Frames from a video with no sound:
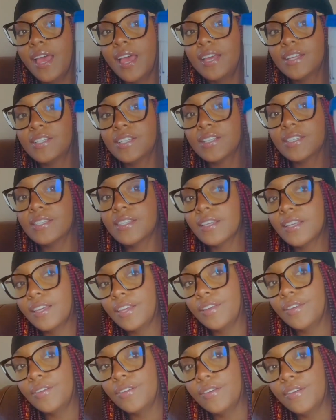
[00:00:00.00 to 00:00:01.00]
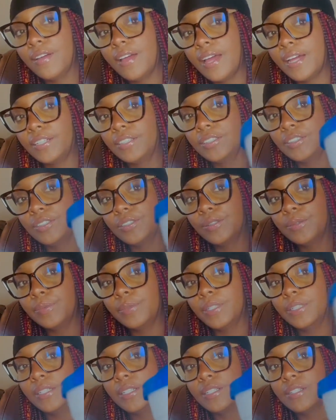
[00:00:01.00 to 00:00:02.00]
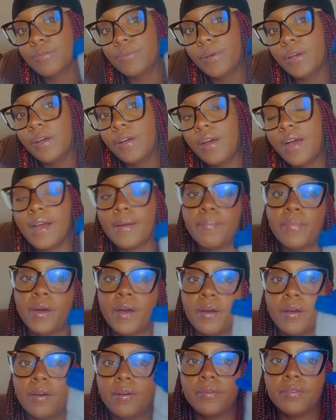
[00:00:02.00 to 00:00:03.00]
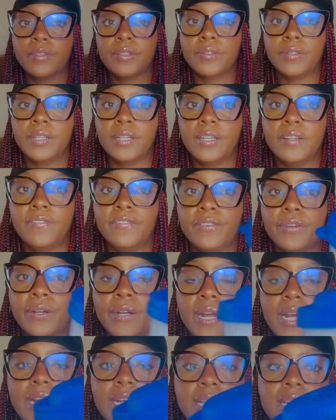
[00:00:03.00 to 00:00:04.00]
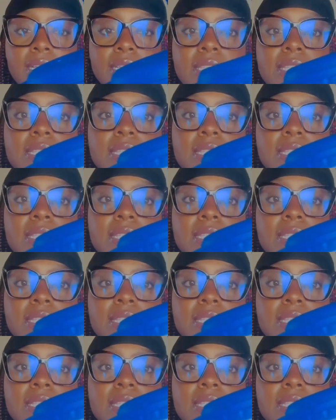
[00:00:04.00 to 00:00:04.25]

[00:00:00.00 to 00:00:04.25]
It's just a cute extra one as well. I bought 3 for us.